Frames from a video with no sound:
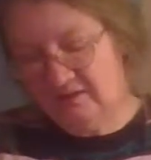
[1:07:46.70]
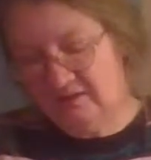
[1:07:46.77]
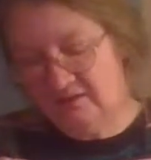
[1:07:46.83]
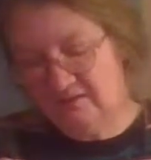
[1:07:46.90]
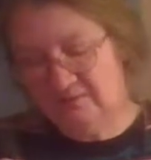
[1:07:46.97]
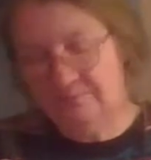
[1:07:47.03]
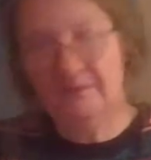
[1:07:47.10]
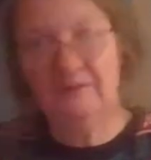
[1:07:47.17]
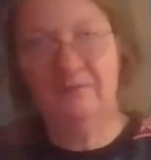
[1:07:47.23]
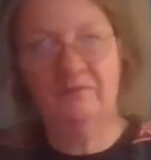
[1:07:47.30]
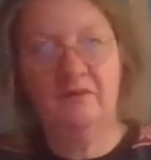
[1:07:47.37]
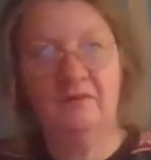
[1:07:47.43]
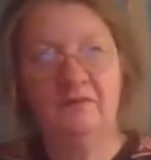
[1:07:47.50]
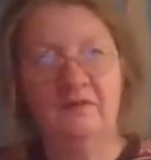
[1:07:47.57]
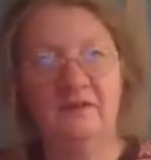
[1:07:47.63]
has been
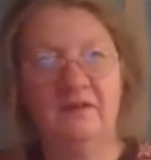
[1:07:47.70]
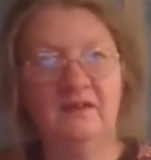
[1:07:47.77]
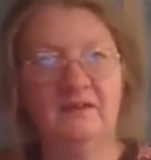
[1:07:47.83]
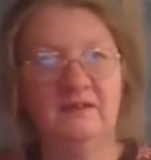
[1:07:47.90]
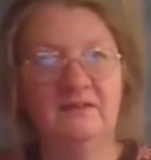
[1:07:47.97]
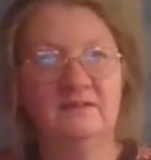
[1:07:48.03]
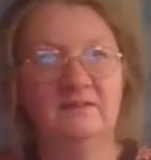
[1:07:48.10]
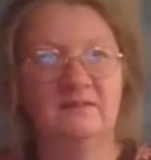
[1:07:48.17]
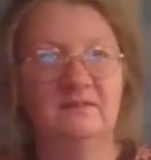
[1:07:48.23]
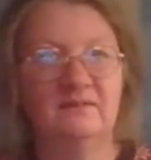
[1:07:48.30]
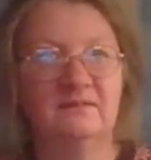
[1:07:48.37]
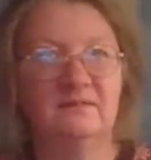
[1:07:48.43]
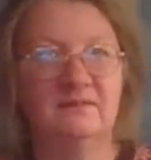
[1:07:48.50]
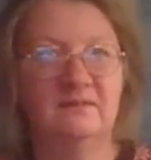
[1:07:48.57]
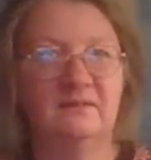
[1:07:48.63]
very nice
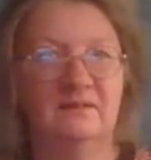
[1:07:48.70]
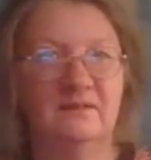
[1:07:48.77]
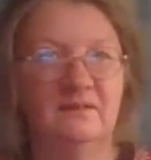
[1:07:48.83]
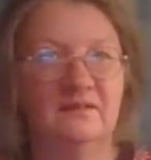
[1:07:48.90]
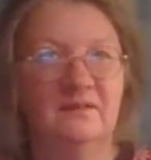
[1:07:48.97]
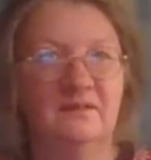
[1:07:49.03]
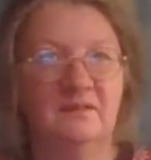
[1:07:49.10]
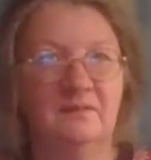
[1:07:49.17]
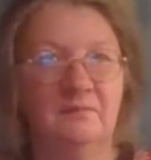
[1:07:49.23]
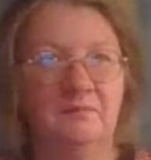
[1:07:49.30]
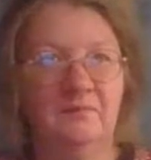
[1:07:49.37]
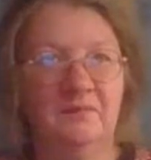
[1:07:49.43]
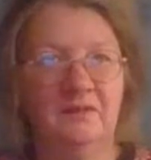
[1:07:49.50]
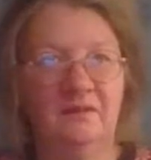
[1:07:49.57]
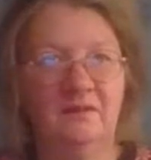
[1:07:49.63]

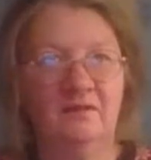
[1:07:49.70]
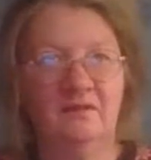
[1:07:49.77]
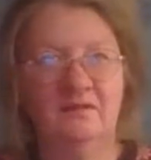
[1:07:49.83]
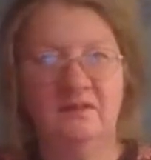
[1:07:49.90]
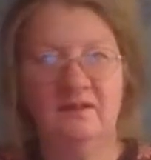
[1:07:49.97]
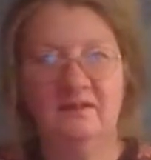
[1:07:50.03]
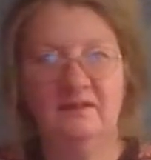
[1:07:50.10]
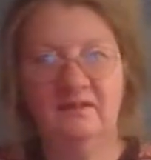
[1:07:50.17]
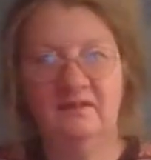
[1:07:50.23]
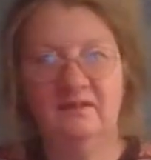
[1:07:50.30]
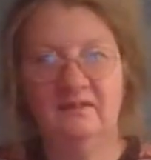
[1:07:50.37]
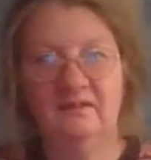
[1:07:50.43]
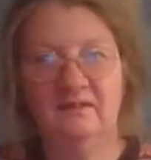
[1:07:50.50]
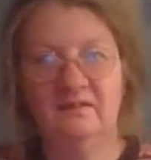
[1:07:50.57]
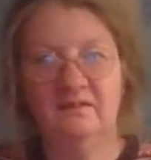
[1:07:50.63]
being online
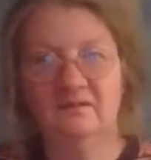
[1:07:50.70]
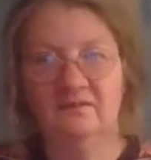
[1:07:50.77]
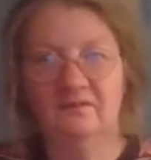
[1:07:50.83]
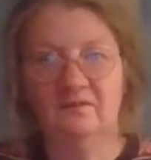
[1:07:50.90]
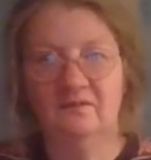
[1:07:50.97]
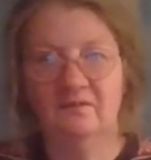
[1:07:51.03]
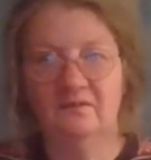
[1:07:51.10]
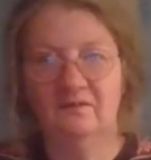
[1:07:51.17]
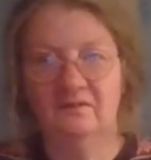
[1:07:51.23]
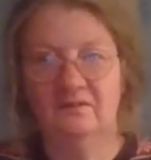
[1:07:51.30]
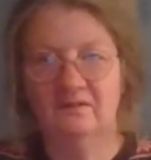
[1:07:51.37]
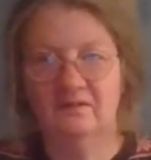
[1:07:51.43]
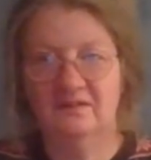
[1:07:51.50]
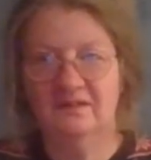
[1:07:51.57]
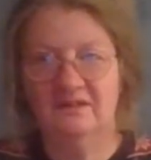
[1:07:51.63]
here,
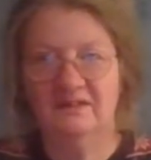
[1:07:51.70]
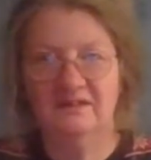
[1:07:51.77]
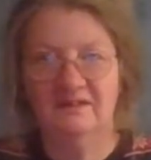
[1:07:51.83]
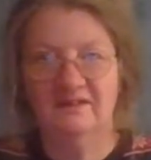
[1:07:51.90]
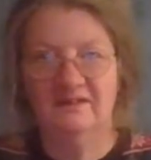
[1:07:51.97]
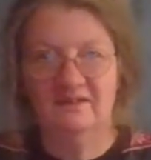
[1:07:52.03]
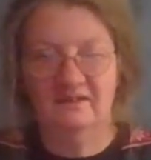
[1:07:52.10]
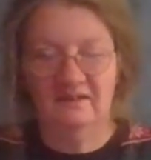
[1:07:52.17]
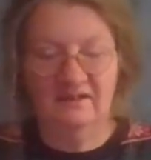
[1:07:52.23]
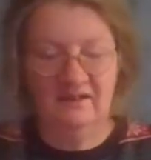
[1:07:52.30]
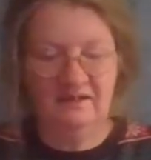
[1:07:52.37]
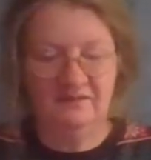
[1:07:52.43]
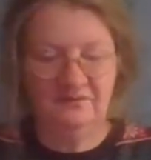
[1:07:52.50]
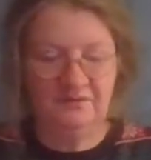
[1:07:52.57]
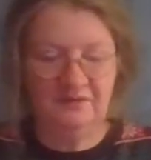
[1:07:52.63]

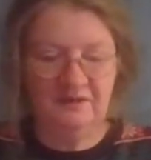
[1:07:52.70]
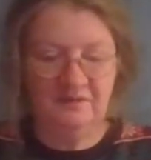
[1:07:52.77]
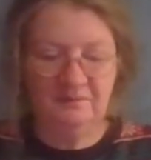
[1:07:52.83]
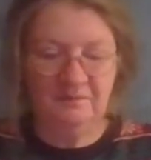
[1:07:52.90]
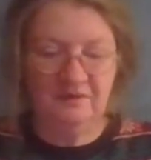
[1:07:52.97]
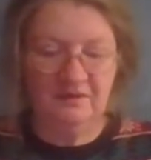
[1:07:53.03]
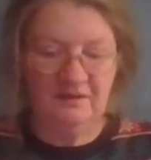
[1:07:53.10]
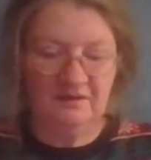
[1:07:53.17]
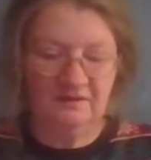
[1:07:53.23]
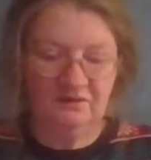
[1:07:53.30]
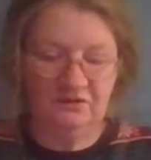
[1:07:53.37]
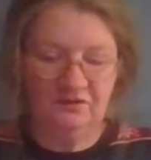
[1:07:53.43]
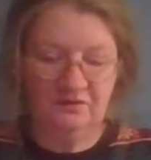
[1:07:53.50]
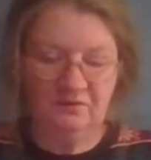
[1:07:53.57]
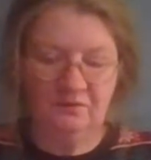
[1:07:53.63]
live stream, and
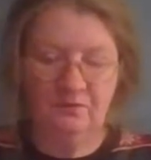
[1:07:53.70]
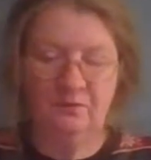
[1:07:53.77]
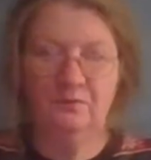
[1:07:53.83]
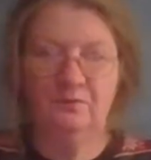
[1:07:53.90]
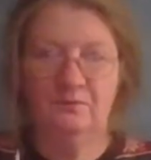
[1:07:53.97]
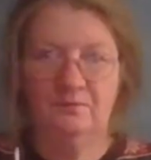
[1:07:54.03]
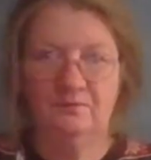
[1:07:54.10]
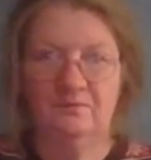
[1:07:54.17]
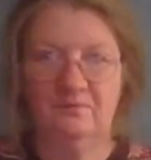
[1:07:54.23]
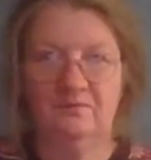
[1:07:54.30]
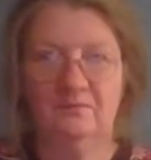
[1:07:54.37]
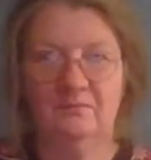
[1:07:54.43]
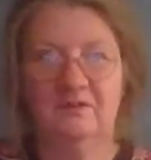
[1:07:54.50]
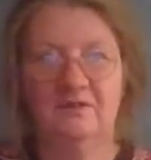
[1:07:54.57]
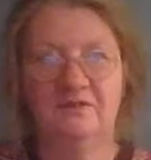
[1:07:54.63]
show you
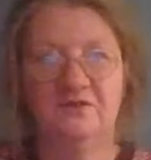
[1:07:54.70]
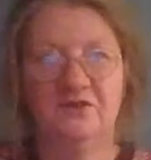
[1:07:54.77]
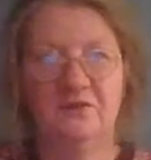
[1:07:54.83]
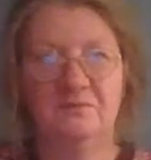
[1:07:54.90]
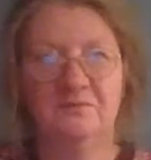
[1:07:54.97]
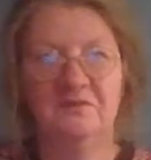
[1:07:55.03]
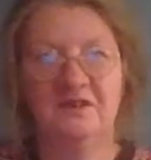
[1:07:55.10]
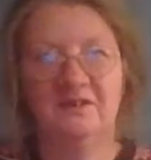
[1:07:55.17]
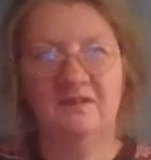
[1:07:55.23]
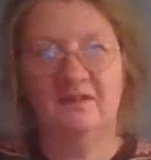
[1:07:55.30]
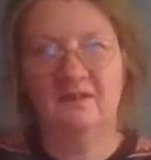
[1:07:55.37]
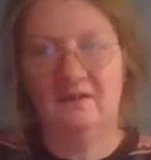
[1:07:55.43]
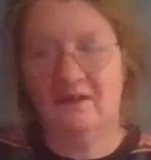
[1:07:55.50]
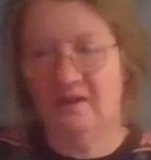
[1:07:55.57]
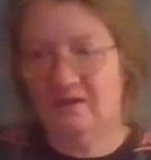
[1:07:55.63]
what a cheap chick
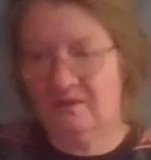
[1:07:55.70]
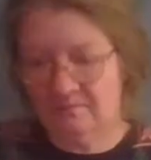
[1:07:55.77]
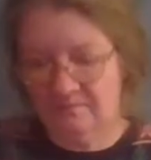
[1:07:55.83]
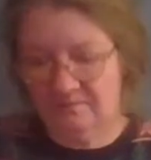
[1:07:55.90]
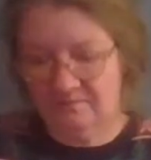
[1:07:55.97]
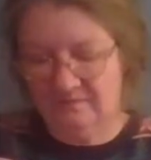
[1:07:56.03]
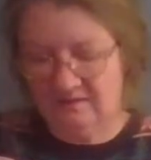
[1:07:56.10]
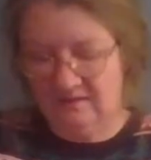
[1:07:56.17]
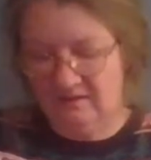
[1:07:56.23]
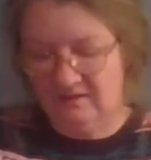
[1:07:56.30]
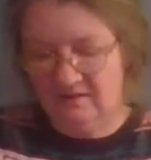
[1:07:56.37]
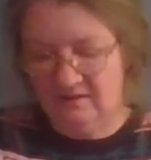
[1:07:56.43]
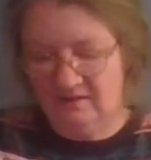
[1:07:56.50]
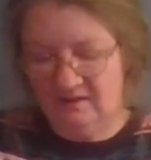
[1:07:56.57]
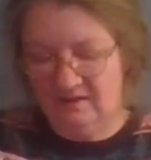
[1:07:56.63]
I am.
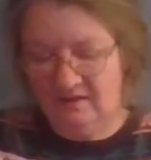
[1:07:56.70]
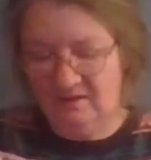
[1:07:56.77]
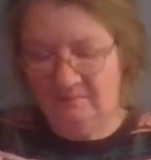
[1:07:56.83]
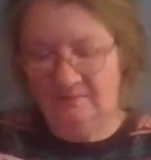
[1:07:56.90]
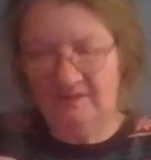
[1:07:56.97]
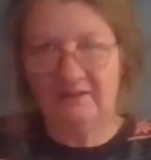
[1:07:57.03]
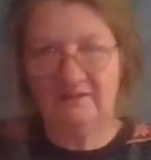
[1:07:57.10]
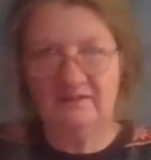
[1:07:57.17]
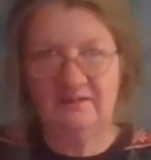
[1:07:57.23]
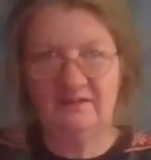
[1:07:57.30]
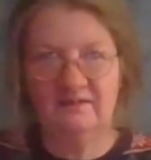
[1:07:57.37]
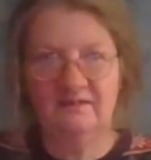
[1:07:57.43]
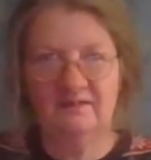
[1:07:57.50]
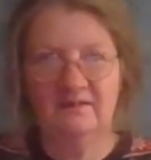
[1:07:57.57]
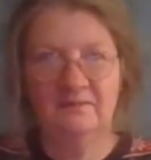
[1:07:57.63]
I am
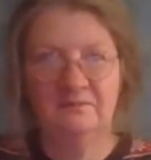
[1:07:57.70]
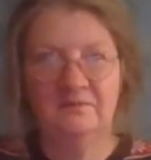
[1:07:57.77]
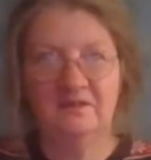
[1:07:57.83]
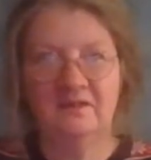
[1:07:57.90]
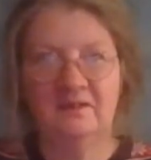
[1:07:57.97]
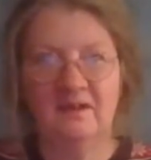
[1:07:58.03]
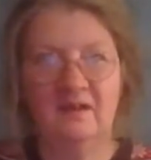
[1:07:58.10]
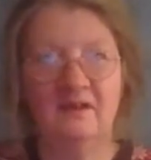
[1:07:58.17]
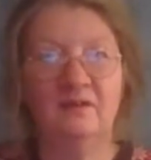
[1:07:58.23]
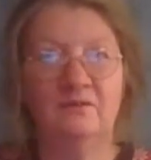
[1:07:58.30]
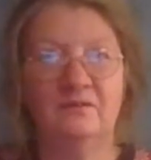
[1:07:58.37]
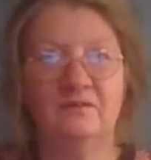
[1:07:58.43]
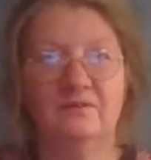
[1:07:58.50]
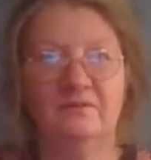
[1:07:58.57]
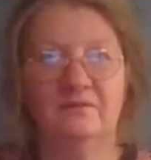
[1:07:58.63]
actually emptying
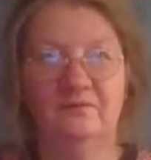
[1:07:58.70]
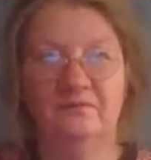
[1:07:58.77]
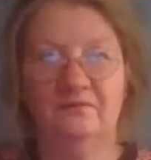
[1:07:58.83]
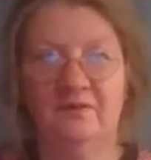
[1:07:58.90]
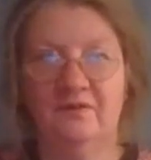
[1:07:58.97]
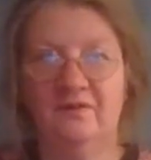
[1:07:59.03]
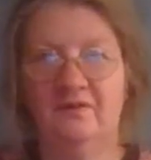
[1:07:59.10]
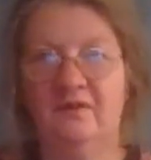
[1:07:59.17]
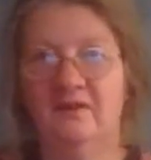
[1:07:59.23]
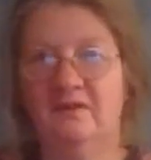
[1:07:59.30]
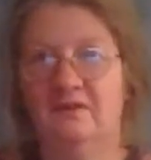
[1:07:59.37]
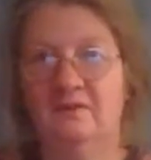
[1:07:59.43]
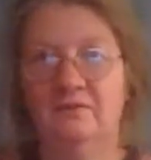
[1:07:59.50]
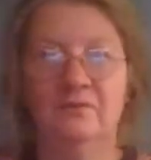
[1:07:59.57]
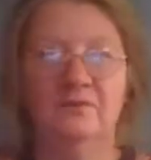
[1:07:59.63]
out for, I
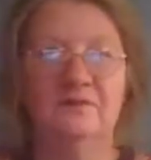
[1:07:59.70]
don't know